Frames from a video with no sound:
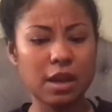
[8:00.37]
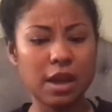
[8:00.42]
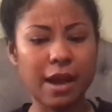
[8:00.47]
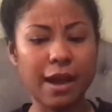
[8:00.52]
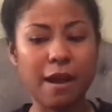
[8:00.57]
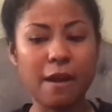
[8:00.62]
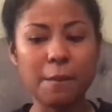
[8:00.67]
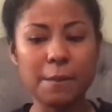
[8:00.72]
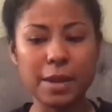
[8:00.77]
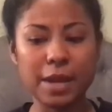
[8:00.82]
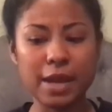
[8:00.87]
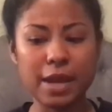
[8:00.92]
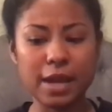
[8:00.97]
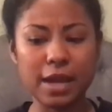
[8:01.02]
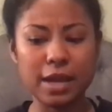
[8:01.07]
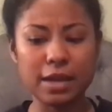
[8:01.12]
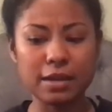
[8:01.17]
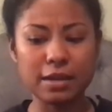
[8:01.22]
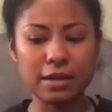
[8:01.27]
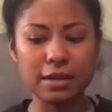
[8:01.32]
how
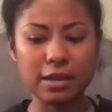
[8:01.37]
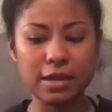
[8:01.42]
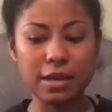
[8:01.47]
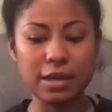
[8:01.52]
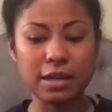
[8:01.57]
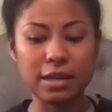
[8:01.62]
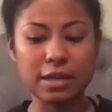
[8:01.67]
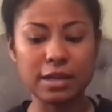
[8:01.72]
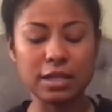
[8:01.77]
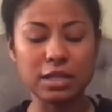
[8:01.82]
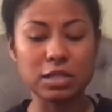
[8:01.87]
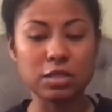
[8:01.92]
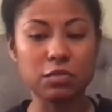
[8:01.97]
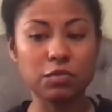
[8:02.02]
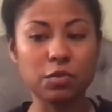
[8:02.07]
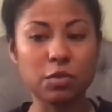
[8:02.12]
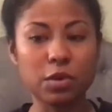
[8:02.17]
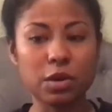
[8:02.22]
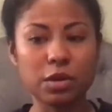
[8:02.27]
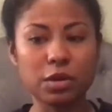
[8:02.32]
bad it is
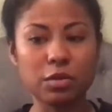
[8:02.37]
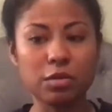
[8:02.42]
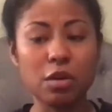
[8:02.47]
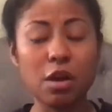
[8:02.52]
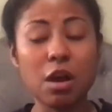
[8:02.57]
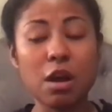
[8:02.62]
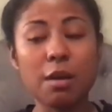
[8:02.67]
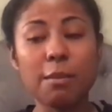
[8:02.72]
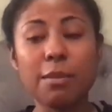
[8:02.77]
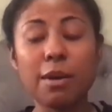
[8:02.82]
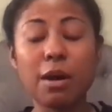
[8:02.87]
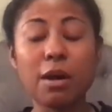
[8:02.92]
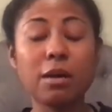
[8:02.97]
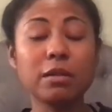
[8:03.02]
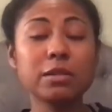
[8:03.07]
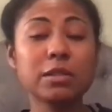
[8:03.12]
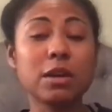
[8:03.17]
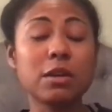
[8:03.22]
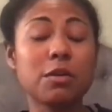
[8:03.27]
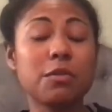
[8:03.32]
for you. But
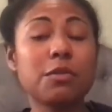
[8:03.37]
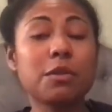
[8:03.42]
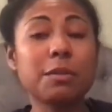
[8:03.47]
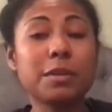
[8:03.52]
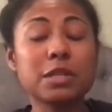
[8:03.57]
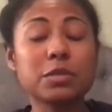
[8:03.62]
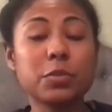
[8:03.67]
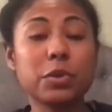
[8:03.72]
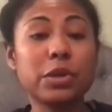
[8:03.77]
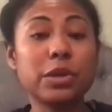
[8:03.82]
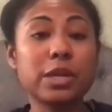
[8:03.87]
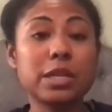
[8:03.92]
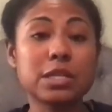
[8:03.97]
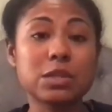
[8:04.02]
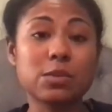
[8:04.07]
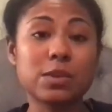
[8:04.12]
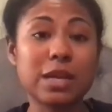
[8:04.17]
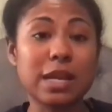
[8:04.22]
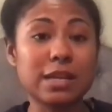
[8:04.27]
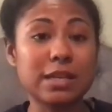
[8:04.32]
also from
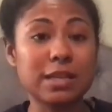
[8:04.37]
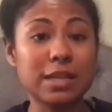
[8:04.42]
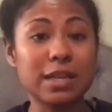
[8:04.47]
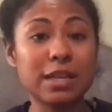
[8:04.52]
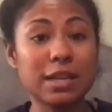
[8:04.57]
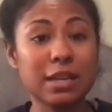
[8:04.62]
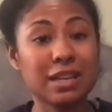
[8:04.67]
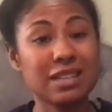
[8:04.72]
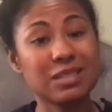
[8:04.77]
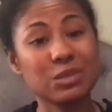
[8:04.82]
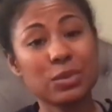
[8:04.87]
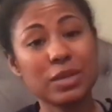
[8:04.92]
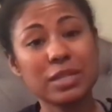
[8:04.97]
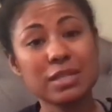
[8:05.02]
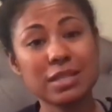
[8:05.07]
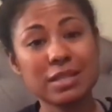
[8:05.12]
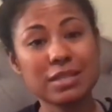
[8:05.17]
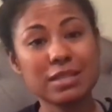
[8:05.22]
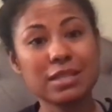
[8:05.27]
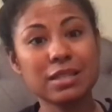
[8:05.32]
experience, when I did it in
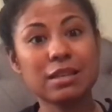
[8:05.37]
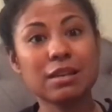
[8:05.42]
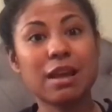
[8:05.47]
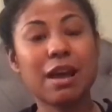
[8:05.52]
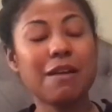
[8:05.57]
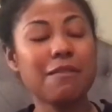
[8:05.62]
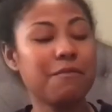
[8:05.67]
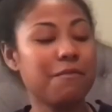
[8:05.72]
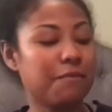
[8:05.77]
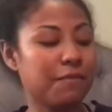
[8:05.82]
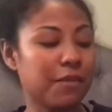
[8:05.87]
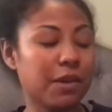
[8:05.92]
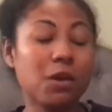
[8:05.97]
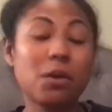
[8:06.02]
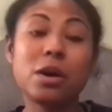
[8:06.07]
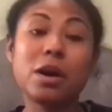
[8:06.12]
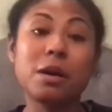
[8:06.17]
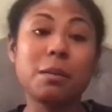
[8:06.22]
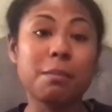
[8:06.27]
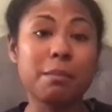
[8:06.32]
2016, I
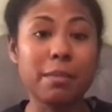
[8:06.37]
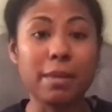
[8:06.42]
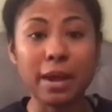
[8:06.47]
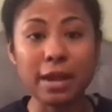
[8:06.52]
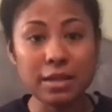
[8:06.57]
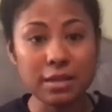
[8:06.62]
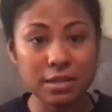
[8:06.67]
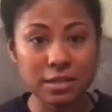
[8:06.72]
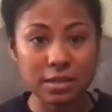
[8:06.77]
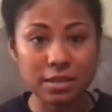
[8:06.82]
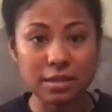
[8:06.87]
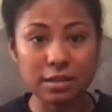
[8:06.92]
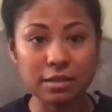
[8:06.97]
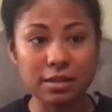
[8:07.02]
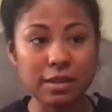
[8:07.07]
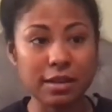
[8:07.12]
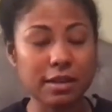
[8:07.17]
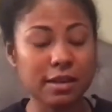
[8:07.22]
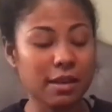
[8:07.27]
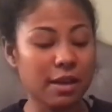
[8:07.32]
felt amazing.
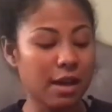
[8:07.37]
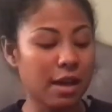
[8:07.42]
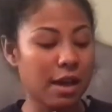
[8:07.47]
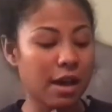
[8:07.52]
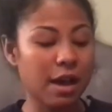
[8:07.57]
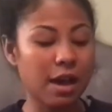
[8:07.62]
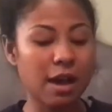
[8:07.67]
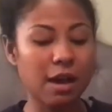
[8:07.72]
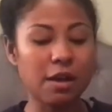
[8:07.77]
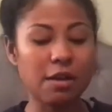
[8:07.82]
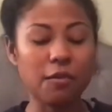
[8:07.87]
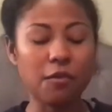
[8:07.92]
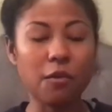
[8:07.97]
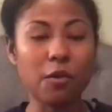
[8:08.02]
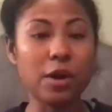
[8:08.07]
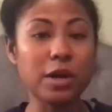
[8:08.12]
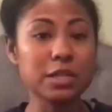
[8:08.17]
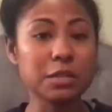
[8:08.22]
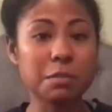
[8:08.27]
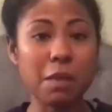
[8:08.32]
Like, of
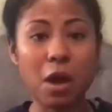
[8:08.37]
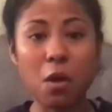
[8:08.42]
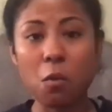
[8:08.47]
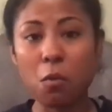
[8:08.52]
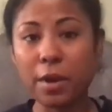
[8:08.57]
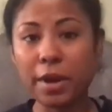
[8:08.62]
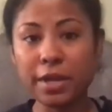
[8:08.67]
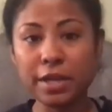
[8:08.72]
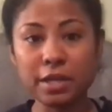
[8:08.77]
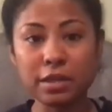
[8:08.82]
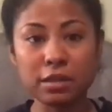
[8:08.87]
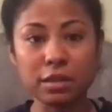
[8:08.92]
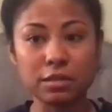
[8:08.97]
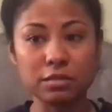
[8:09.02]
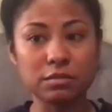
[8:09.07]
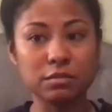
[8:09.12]
course, my weight